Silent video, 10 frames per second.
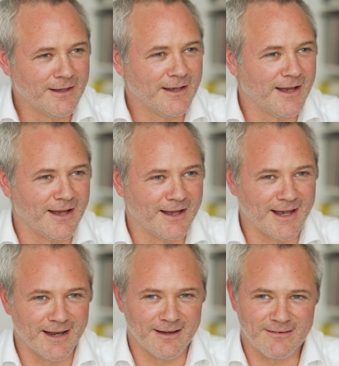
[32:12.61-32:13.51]

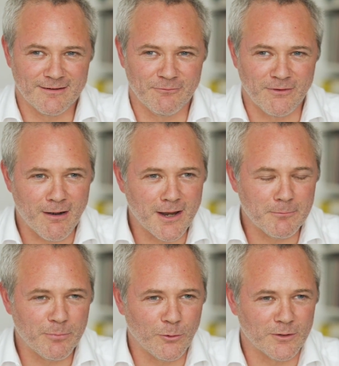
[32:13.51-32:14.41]
And it's a very
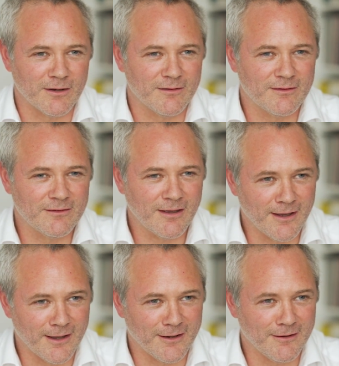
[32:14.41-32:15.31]
important
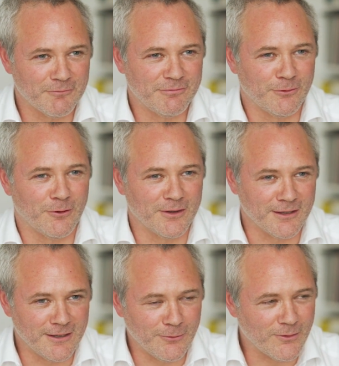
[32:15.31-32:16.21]
turn for
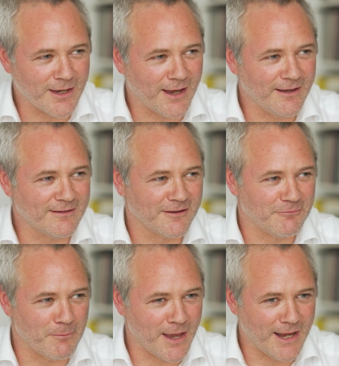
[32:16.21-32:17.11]
the UK to
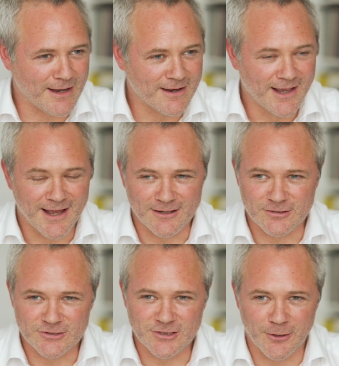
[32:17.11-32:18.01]
have made, and
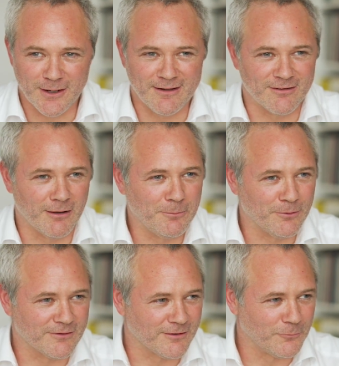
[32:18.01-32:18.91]
to show an
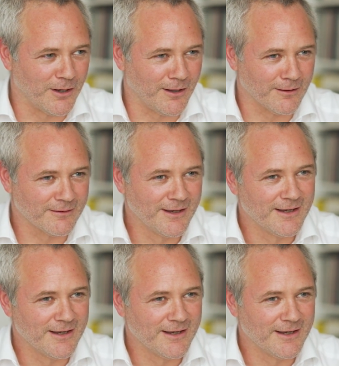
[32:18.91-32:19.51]
example to the world